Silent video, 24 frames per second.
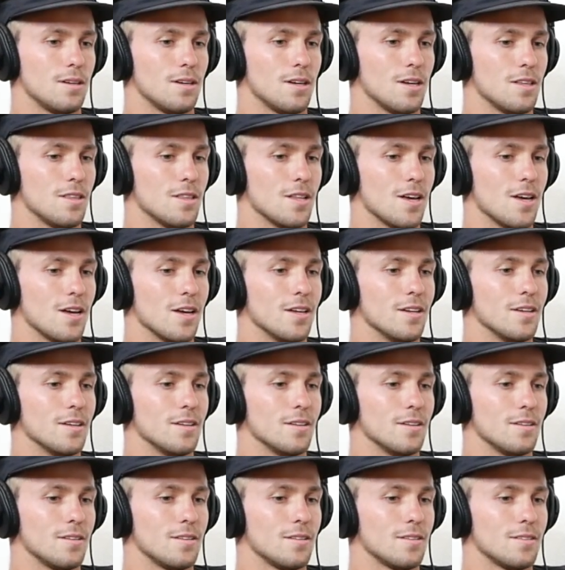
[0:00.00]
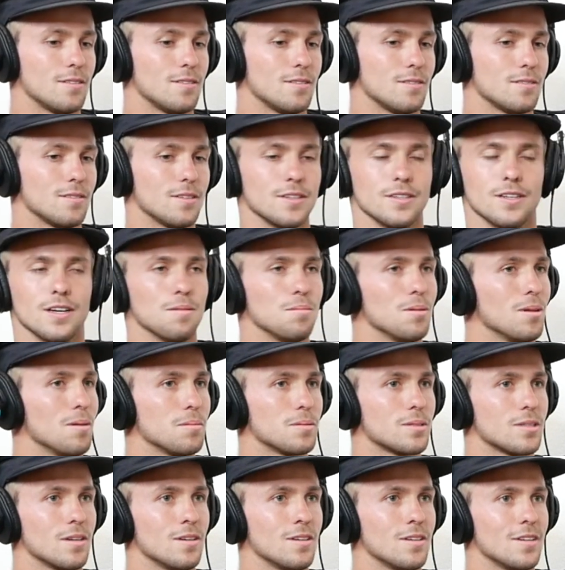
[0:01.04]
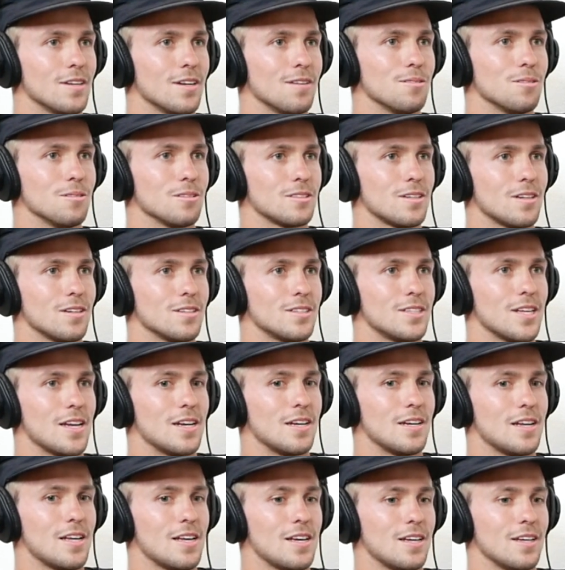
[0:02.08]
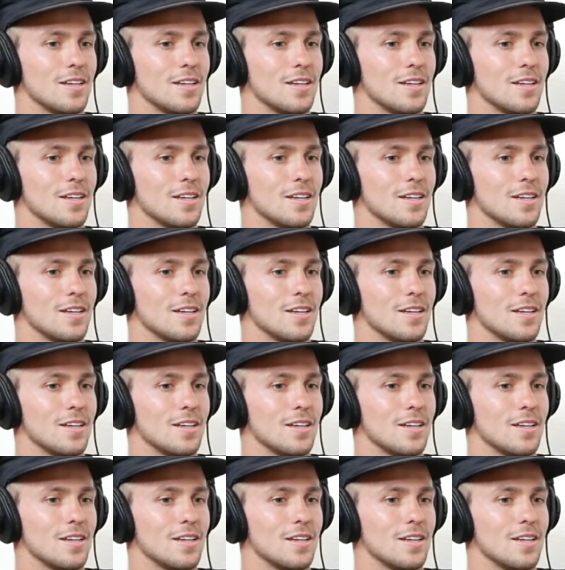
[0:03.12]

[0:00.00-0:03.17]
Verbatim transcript: and then the double up started, everyone started sending it.